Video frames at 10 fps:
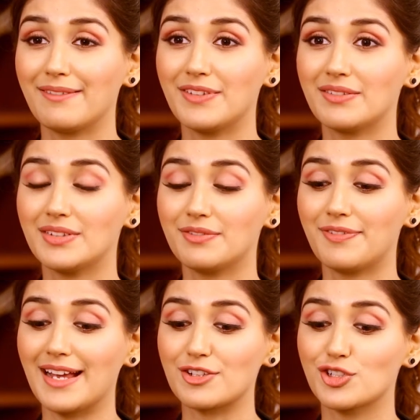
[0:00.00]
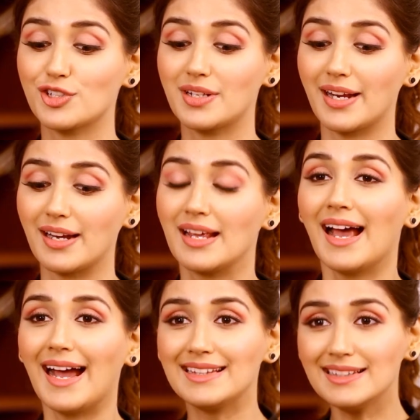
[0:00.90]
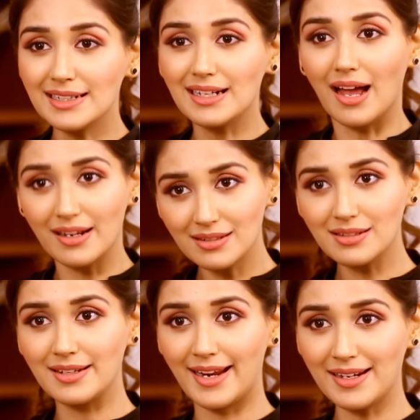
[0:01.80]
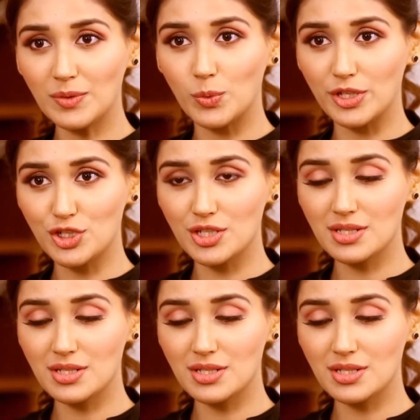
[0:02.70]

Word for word: Favorite fashion trend. I think the current trend, which